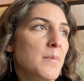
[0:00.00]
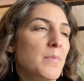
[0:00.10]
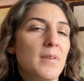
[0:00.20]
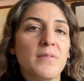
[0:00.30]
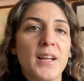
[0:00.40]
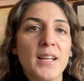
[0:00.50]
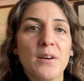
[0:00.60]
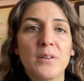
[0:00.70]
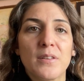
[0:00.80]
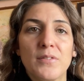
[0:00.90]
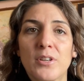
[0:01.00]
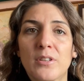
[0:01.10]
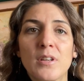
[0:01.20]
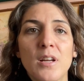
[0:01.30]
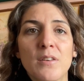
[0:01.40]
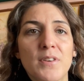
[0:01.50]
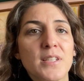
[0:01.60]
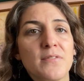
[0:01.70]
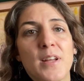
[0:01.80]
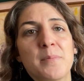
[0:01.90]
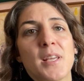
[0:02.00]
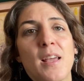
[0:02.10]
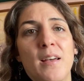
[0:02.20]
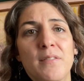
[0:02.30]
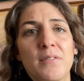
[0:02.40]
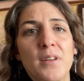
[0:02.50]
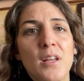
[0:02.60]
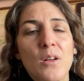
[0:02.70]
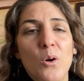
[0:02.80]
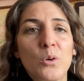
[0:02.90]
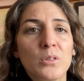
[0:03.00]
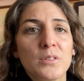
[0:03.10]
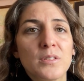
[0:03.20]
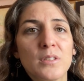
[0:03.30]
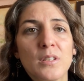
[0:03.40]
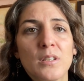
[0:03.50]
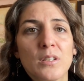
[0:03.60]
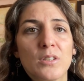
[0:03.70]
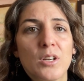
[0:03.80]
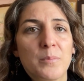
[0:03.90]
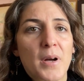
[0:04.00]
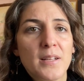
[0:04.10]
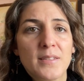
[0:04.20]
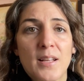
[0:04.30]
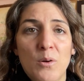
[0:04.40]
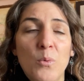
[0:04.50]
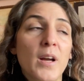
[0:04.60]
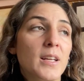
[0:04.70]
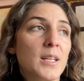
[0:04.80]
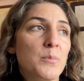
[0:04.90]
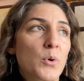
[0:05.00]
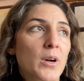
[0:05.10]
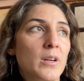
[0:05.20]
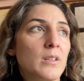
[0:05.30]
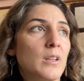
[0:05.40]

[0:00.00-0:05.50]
find out if your friends and family have old cook pots they don't want anymore.